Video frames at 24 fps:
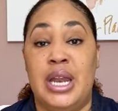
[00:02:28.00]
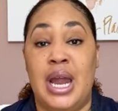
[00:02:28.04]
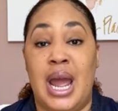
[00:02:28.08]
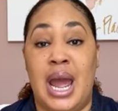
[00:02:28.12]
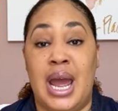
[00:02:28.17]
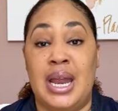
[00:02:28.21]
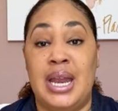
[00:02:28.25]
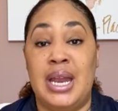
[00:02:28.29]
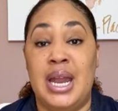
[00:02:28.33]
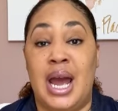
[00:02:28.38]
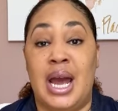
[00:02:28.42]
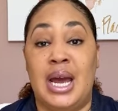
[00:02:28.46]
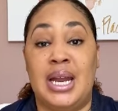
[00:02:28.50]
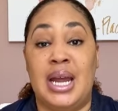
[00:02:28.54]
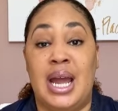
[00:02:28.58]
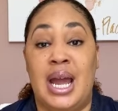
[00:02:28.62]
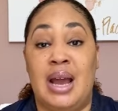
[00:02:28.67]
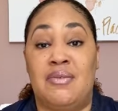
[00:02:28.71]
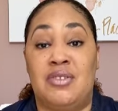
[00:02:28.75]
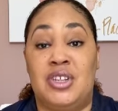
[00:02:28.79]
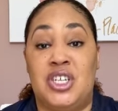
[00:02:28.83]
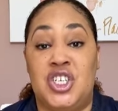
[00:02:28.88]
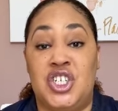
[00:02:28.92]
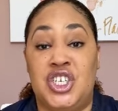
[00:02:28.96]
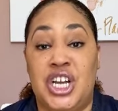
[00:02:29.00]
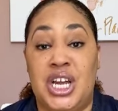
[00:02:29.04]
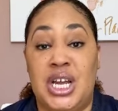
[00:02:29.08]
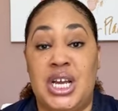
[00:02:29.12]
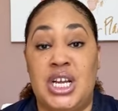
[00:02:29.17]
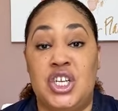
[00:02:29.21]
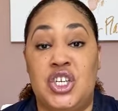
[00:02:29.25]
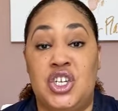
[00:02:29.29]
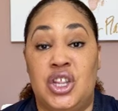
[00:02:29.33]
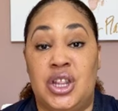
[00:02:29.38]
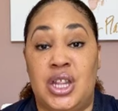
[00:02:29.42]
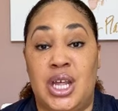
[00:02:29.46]
and not have to
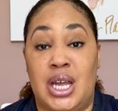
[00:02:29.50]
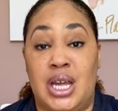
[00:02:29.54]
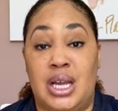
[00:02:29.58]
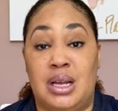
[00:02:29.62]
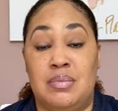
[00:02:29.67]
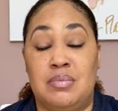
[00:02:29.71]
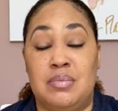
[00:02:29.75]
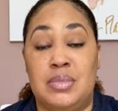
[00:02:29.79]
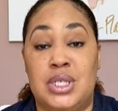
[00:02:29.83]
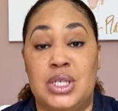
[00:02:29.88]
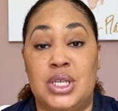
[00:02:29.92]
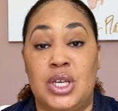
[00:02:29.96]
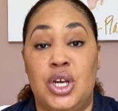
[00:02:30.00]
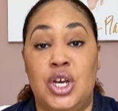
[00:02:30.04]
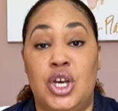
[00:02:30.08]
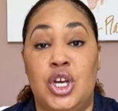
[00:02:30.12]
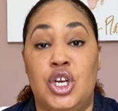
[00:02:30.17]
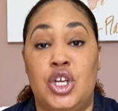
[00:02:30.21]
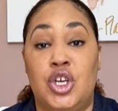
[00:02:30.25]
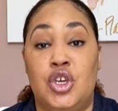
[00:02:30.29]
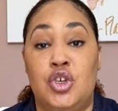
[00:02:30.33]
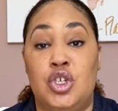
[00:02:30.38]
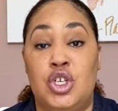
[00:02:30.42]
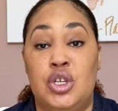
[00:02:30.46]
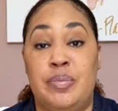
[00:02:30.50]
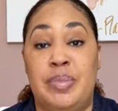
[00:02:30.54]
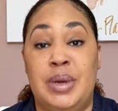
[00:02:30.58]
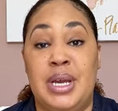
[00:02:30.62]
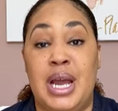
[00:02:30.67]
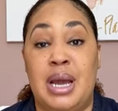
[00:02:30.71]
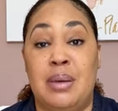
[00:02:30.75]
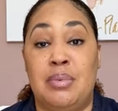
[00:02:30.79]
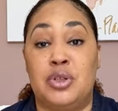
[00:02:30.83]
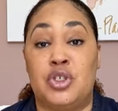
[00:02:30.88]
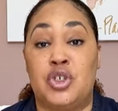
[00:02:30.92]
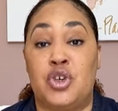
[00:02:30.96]
change themes. You should be
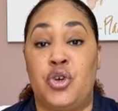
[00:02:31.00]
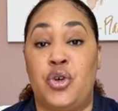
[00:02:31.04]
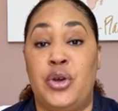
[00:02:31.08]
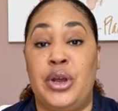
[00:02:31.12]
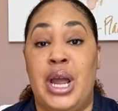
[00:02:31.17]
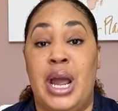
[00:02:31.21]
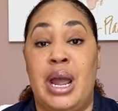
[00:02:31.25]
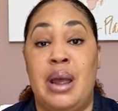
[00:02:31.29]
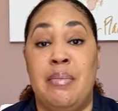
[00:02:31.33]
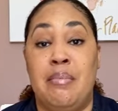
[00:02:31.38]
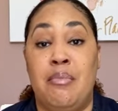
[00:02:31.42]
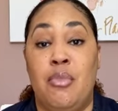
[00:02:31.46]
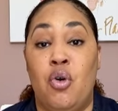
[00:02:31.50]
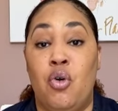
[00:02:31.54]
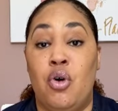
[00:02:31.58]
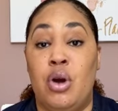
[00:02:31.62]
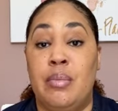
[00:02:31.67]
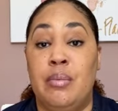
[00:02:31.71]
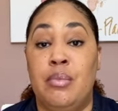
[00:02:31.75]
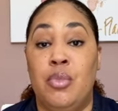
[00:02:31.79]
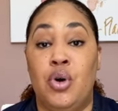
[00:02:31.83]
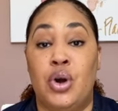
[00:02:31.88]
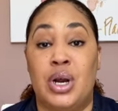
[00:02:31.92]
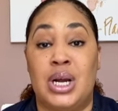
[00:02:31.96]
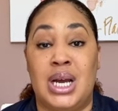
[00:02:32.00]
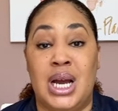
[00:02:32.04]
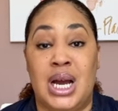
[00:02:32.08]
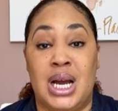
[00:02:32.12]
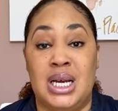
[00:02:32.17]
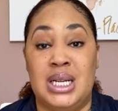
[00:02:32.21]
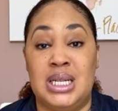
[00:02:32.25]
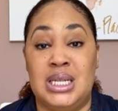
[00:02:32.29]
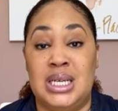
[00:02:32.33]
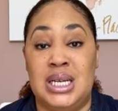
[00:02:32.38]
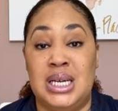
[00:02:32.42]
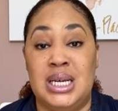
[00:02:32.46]
able to create more and more
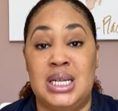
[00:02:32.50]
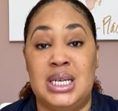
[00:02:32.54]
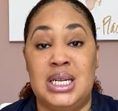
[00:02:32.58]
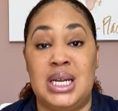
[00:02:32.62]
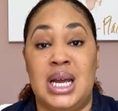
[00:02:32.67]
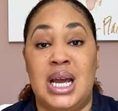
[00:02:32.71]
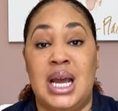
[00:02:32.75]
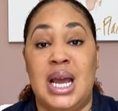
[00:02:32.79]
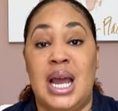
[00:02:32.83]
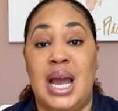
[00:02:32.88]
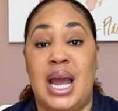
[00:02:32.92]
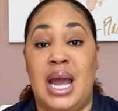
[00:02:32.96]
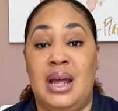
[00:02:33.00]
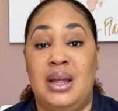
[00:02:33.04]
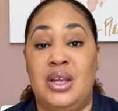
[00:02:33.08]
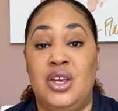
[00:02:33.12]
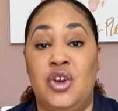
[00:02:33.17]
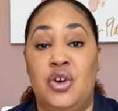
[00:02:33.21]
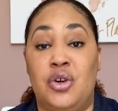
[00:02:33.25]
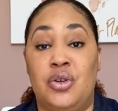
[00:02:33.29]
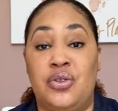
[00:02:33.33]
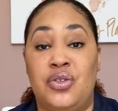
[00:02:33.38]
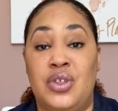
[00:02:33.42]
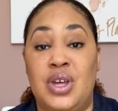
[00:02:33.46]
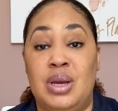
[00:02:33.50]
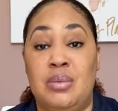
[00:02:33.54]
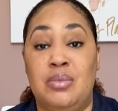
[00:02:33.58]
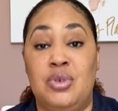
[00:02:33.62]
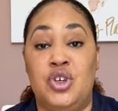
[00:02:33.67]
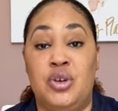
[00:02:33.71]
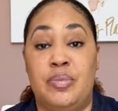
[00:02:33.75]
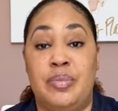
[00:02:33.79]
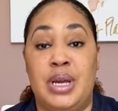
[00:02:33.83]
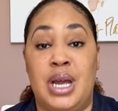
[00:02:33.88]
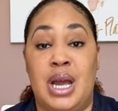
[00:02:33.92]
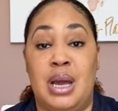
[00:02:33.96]
content, and your theme
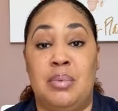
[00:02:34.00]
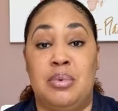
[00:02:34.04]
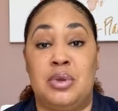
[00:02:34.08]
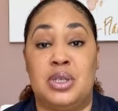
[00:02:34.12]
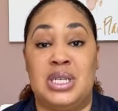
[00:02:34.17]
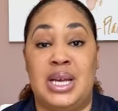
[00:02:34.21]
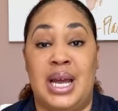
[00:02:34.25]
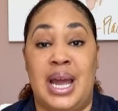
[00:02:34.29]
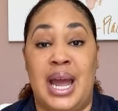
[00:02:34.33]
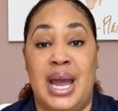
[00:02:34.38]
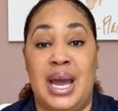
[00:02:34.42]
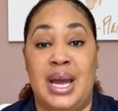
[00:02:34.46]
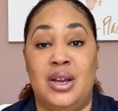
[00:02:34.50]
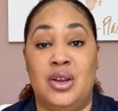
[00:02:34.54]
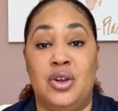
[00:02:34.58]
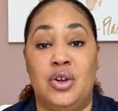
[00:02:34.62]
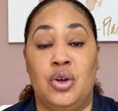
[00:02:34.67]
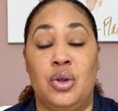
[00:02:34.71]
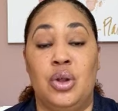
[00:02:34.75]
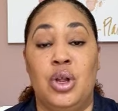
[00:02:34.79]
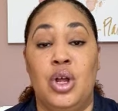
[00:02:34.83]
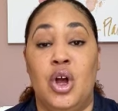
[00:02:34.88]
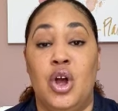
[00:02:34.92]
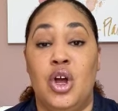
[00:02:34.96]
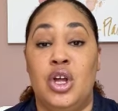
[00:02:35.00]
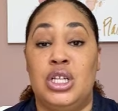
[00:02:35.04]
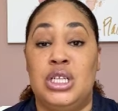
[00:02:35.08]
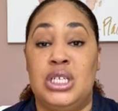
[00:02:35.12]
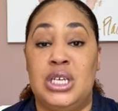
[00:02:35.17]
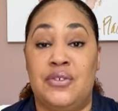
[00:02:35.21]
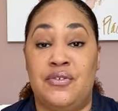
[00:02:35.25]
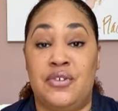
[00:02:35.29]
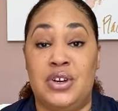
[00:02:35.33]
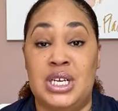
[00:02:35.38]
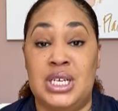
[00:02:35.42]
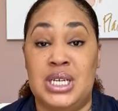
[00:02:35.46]
should be able to handle
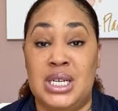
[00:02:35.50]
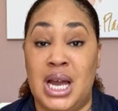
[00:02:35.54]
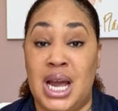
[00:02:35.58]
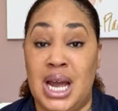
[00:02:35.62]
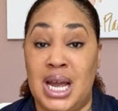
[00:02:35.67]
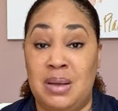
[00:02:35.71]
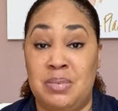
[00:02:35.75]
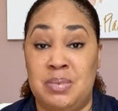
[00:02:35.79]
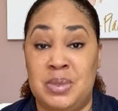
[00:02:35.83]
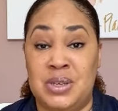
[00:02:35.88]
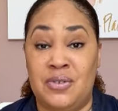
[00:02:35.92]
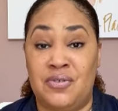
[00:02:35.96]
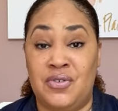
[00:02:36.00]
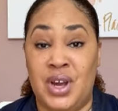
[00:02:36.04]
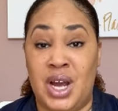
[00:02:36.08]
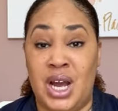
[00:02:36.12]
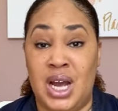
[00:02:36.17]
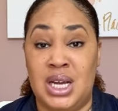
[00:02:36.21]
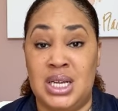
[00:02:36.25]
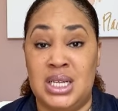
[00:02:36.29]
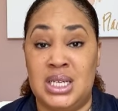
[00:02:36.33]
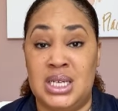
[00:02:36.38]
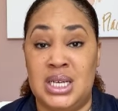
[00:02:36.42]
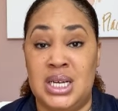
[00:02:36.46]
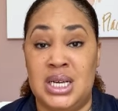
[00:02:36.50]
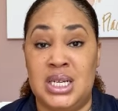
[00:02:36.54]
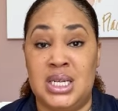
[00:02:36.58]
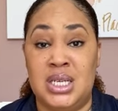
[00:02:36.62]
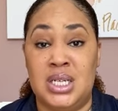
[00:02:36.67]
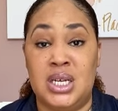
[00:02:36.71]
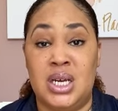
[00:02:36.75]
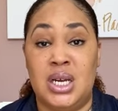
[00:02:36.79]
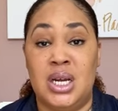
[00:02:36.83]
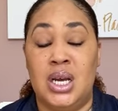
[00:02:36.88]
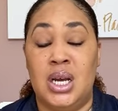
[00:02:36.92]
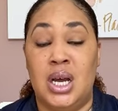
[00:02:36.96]
different types of
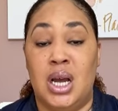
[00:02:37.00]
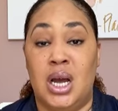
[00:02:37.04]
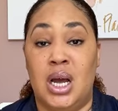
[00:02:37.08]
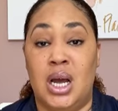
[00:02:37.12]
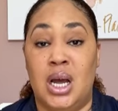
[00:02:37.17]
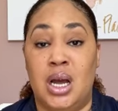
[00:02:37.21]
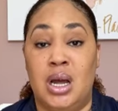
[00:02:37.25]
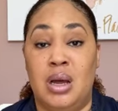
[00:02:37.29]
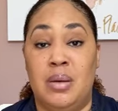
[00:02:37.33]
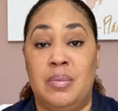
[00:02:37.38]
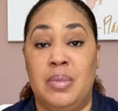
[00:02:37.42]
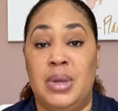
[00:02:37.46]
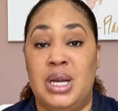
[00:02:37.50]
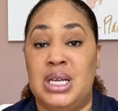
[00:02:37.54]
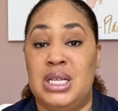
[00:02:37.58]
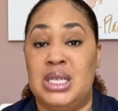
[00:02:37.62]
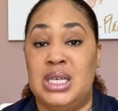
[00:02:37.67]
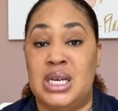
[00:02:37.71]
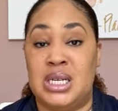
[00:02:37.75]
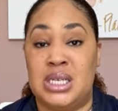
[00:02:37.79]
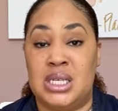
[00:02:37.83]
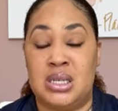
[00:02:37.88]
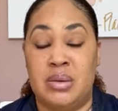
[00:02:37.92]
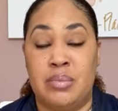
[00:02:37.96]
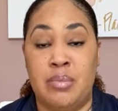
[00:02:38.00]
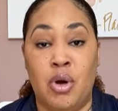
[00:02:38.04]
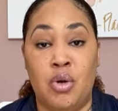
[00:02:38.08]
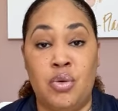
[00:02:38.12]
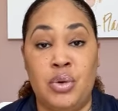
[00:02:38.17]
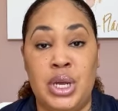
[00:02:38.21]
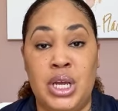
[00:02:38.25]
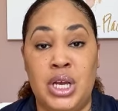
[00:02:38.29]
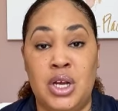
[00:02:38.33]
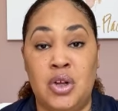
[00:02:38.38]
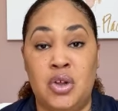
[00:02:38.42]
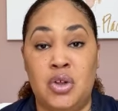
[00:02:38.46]
content.
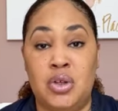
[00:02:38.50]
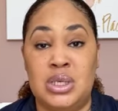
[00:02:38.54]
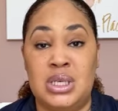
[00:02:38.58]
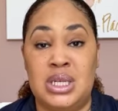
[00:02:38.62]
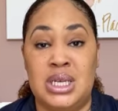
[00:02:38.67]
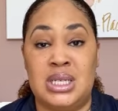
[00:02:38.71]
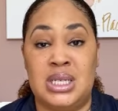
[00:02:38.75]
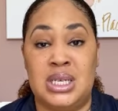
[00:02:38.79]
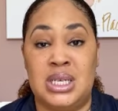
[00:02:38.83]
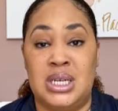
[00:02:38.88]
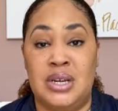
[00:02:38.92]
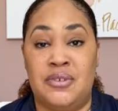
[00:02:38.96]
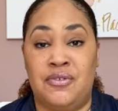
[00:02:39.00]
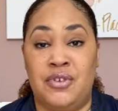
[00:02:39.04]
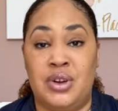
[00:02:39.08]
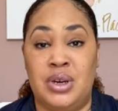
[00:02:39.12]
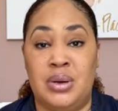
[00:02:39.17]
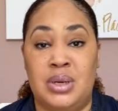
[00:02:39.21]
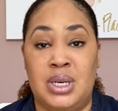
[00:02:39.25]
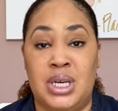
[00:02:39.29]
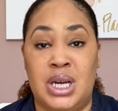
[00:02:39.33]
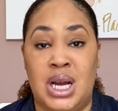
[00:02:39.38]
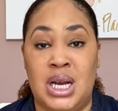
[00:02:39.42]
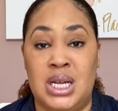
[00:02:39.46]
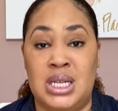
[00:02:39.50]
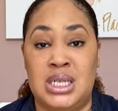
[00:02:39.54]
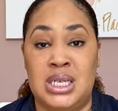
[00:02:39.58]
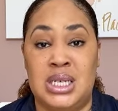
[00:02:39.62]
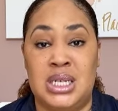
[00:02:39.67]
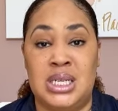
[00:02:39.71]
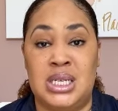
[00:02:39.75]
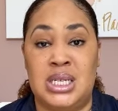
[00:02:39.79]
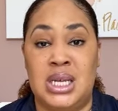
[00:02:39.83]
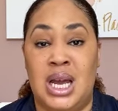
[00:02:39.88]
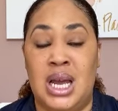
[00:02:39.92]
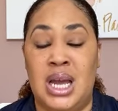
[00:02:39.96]
Testimonials is a different
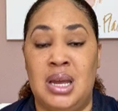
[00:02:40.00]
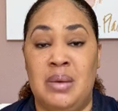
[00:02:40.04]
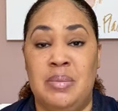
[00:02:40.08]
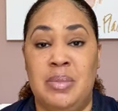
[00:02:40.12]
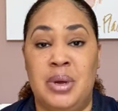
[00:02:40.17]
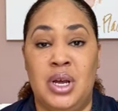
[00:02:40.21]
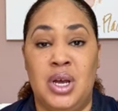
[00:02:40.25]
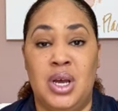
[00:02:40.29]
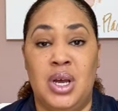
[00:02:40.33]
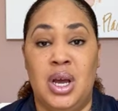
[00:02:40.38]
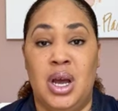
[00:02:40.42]
content type.